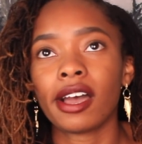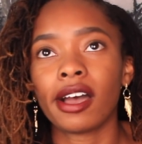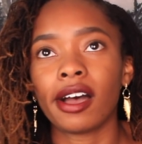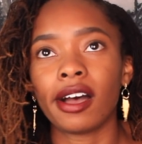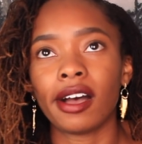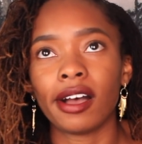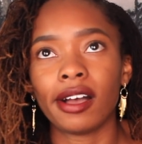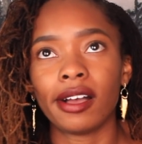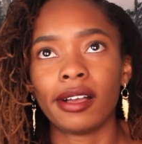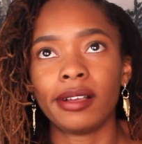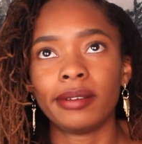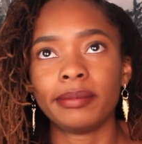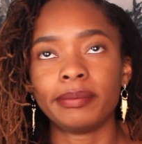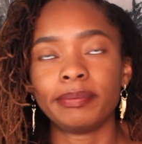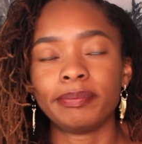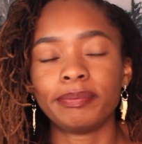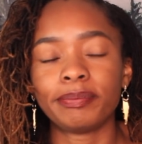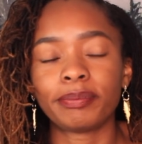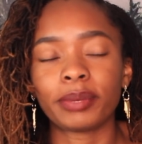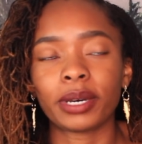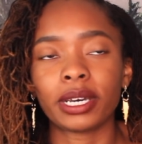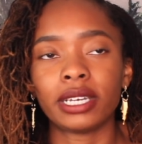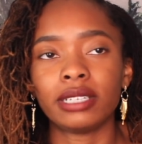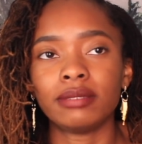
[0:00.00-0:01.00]

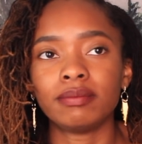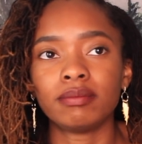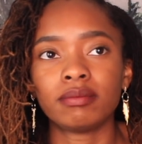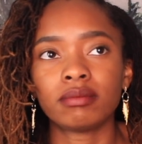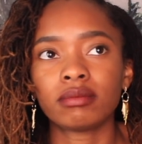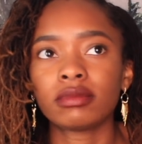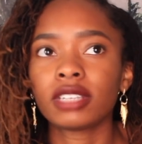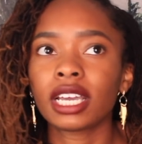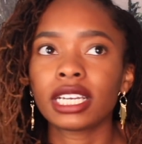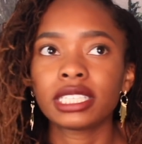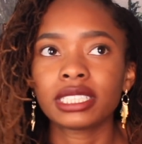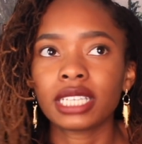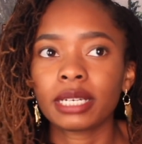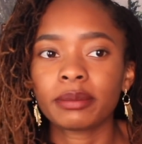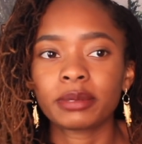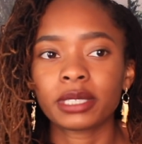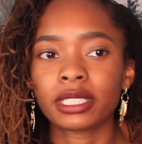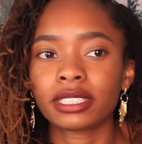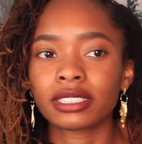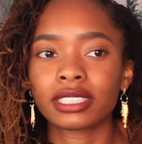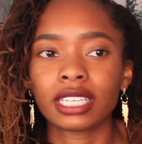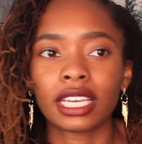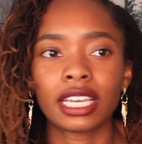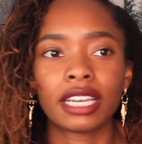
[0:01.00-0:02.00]
But 9 times
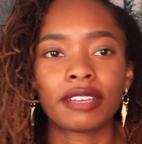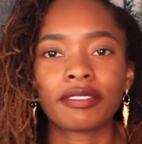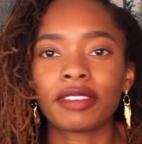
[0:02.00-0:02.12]
out of 10,